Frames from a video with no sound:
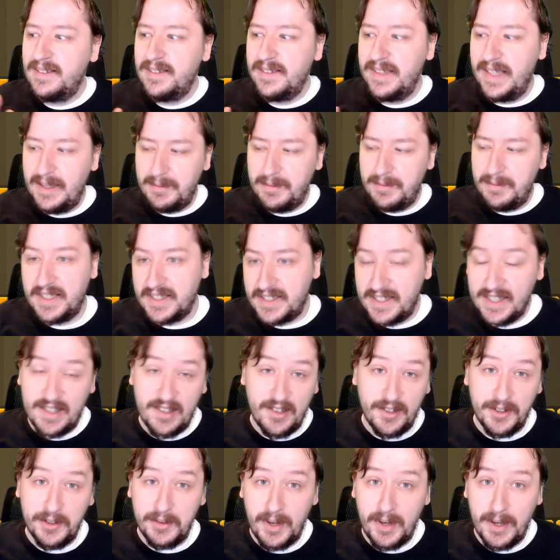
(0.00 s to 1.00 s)
That being
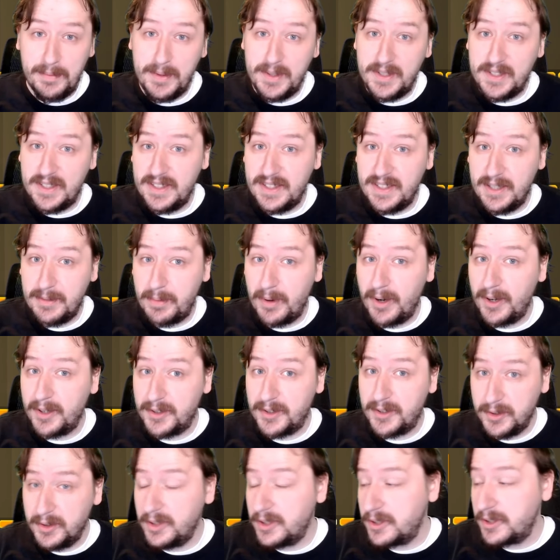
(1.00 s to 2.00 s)
said, all the weapons in Deep Rock
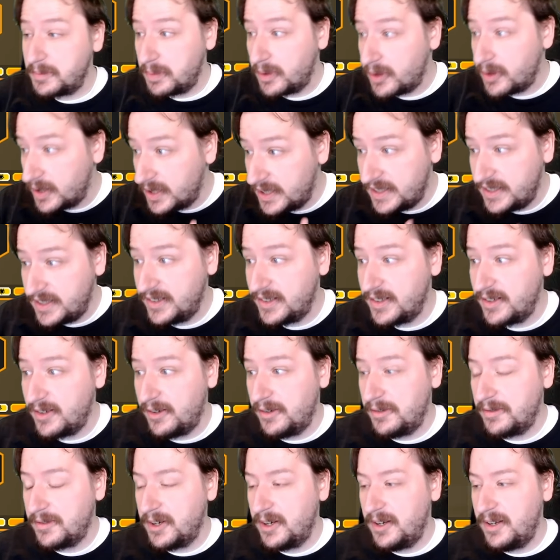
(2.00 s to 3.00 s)
do look pretty good
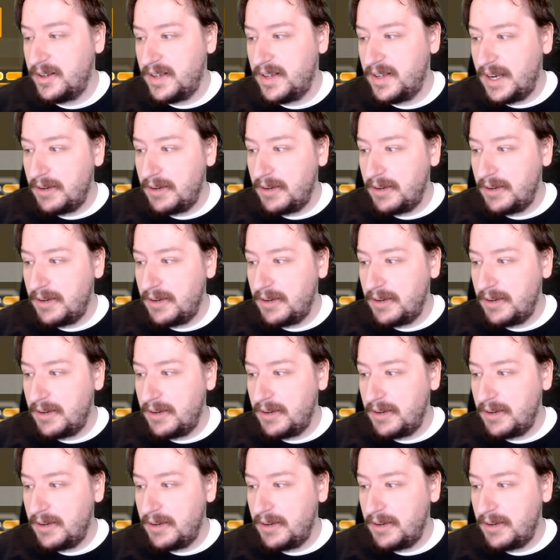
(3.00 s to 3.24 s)
overall.